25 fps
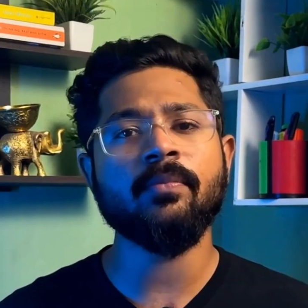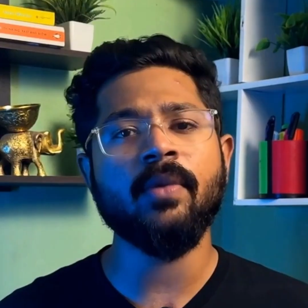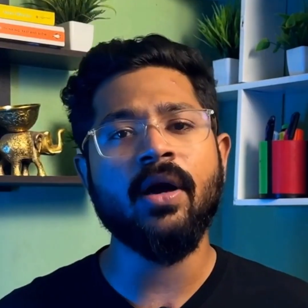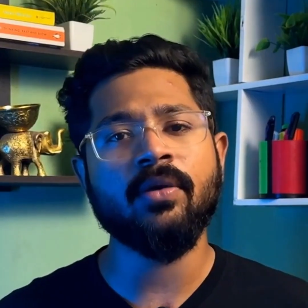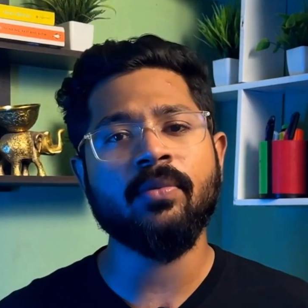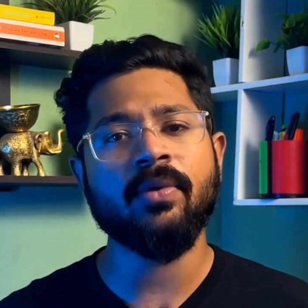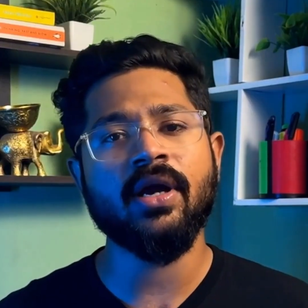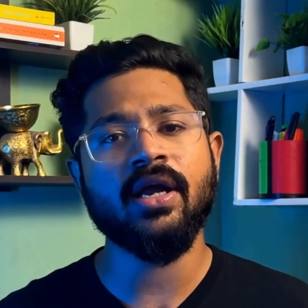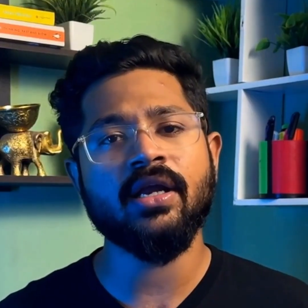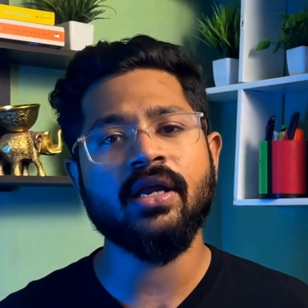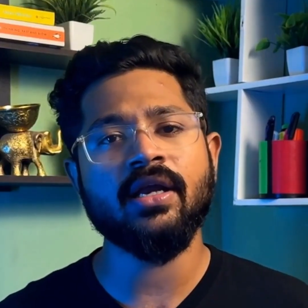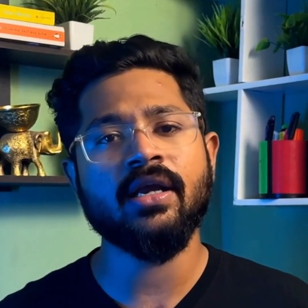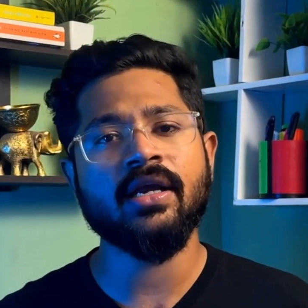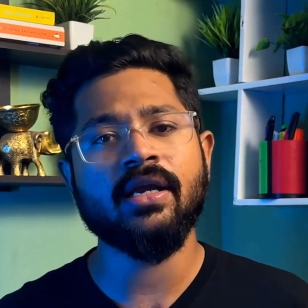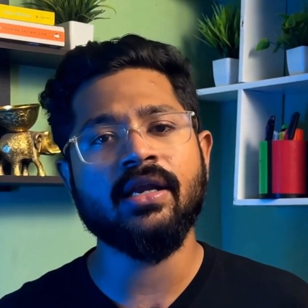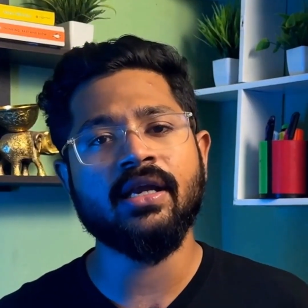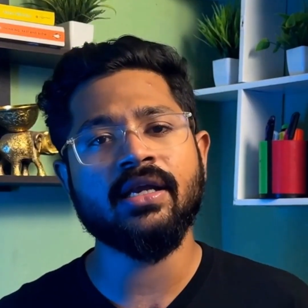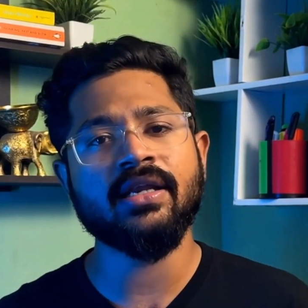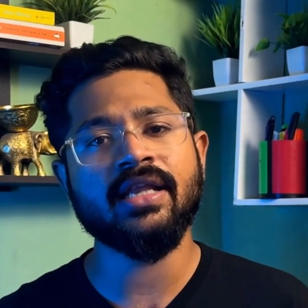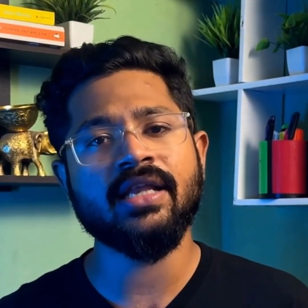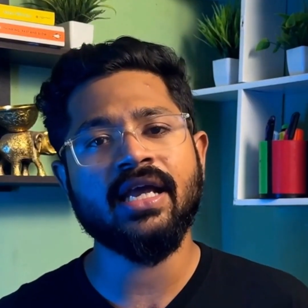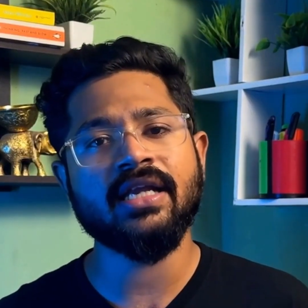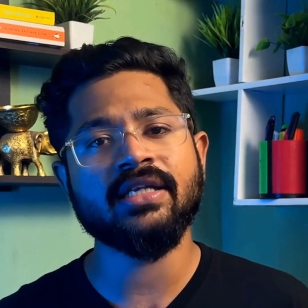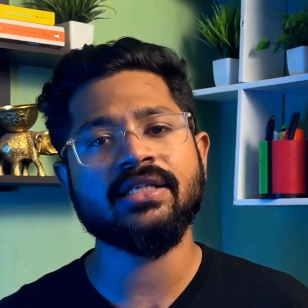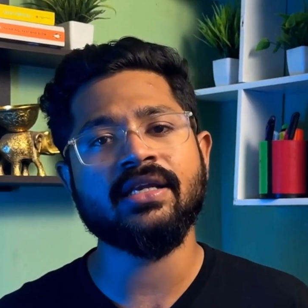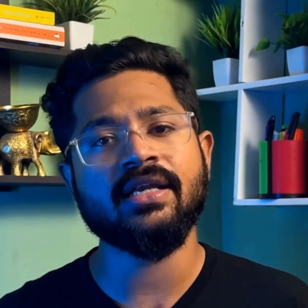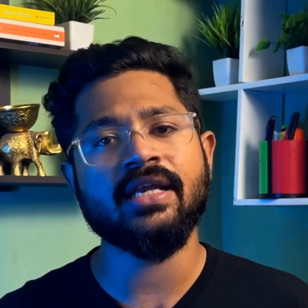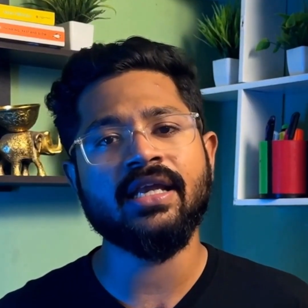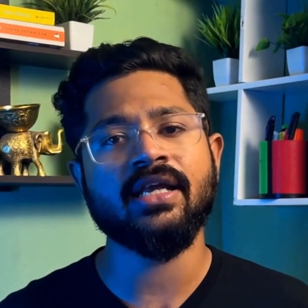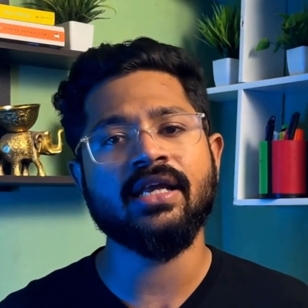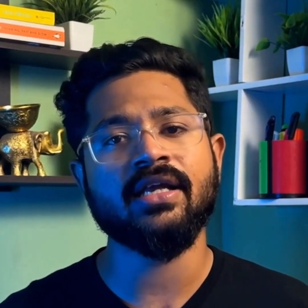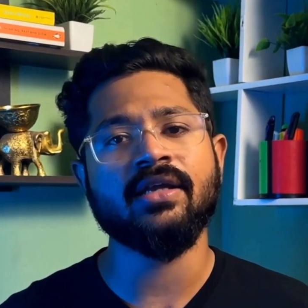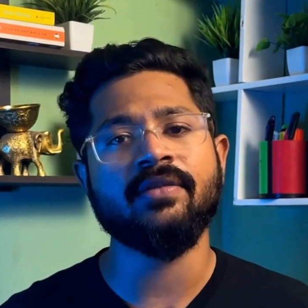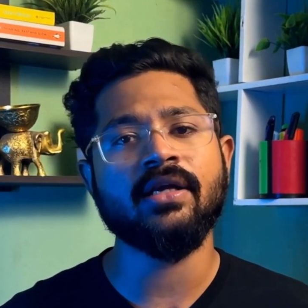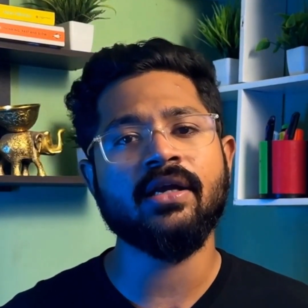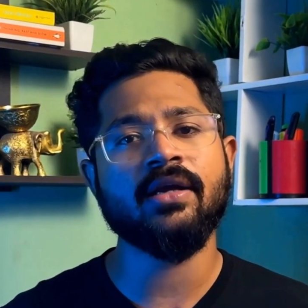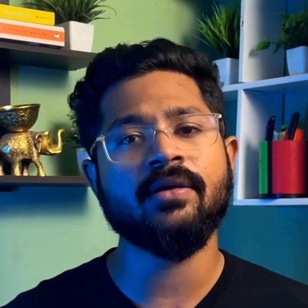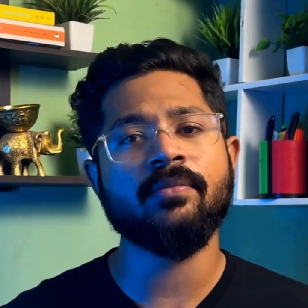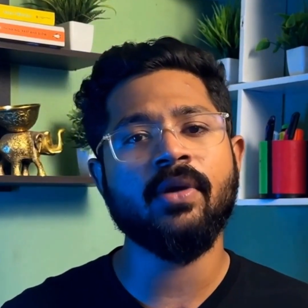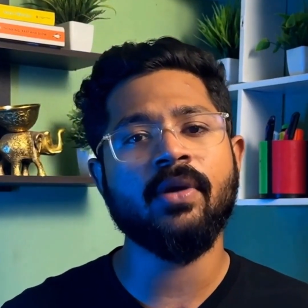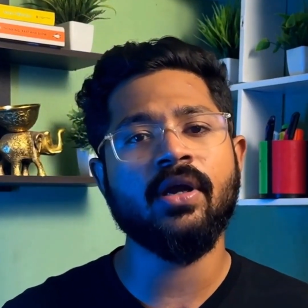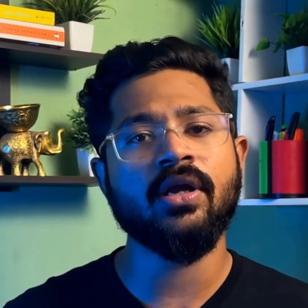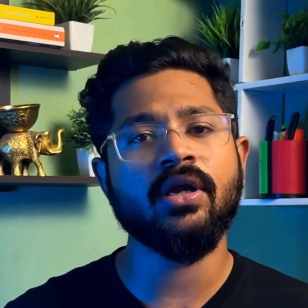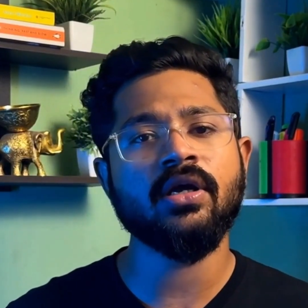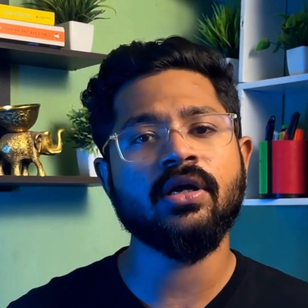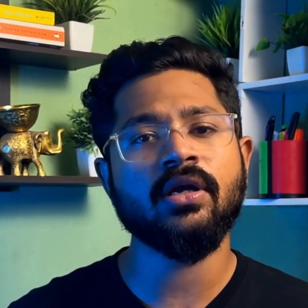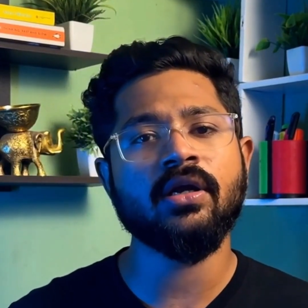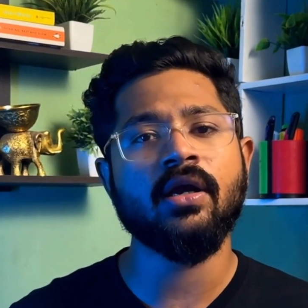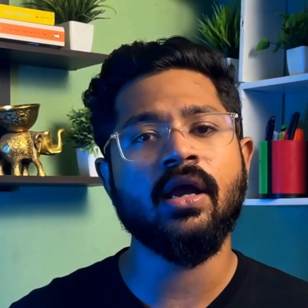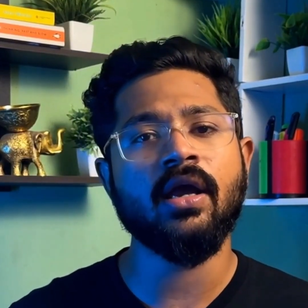But wait, it gets even
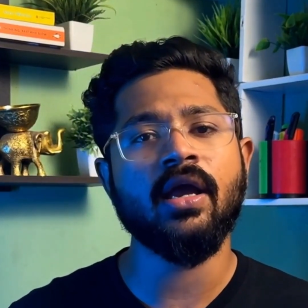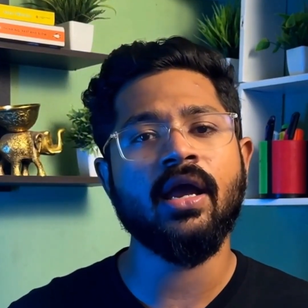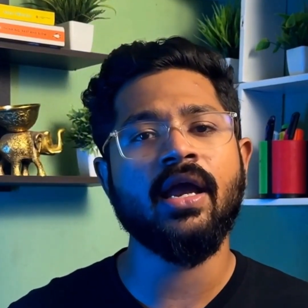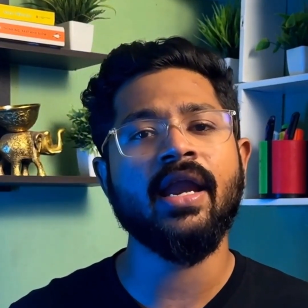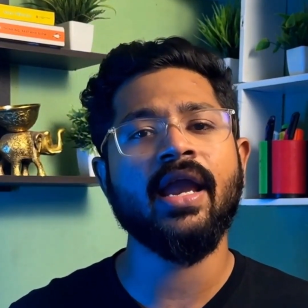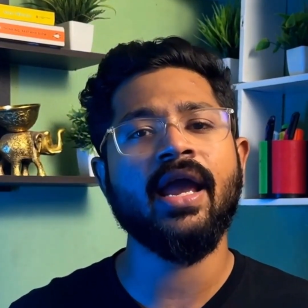better.